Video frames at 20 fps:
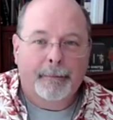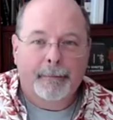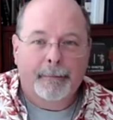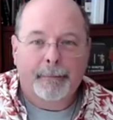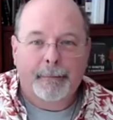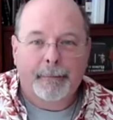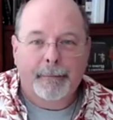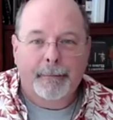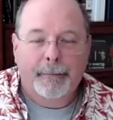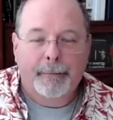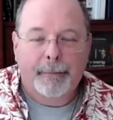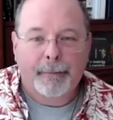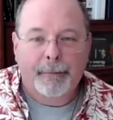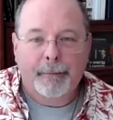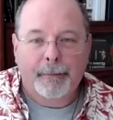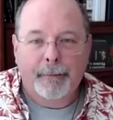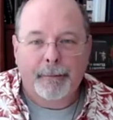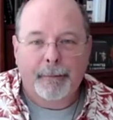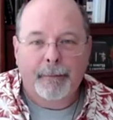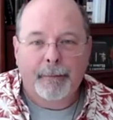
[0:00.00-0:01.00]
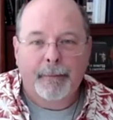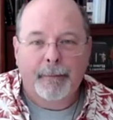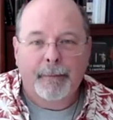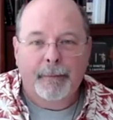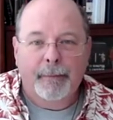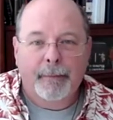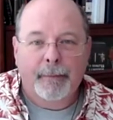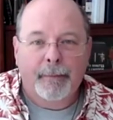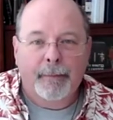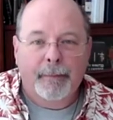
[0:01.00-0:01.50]

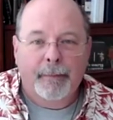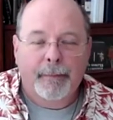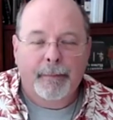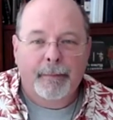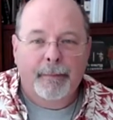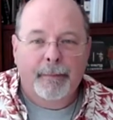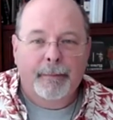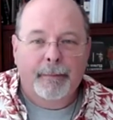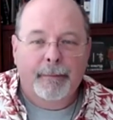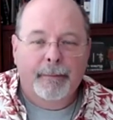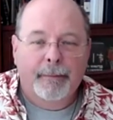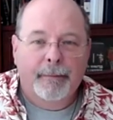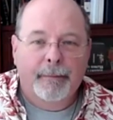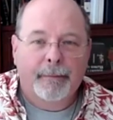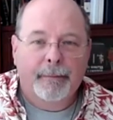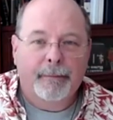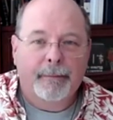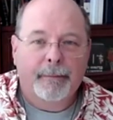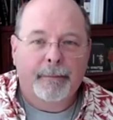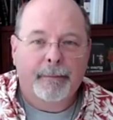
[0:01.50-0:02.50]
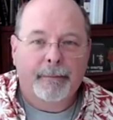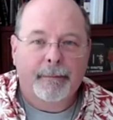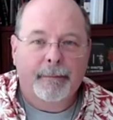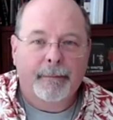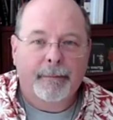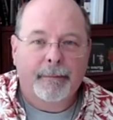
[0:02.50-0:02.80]
(silent)